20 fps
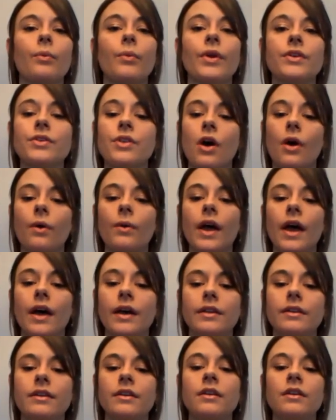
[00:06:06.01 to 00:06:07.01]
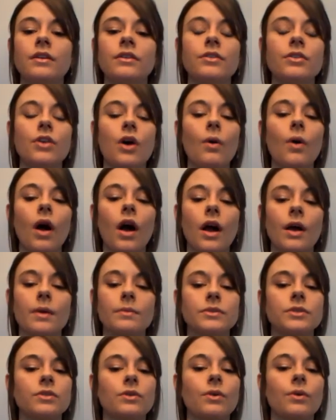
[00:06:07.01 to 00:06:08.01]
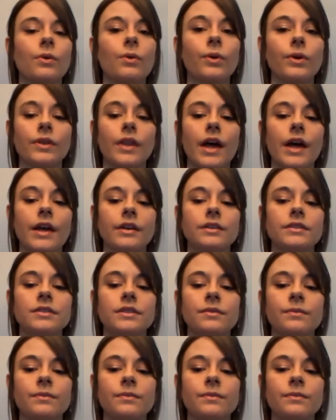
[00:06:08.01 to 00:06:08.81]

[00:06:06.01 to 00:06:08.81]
with no head, no arms, or legs.